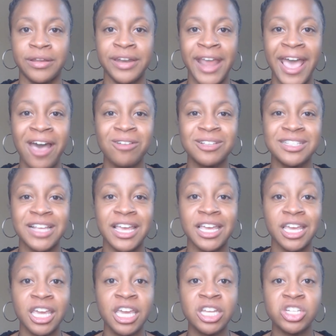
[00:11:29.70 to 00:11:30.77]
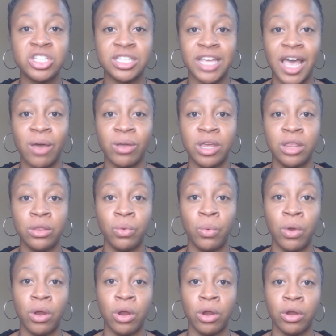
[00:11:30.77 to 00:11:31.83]
Now say each sound in the
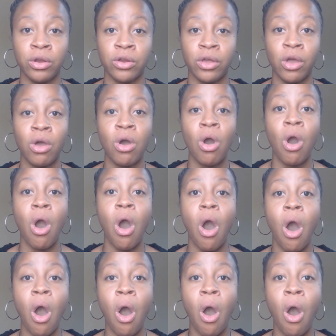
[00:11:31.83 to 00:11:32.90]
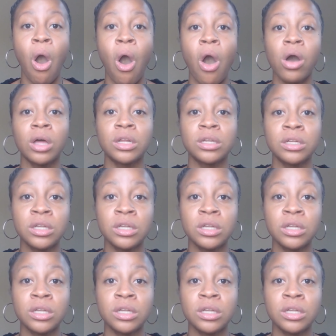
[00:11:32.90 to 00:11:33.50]
word. All.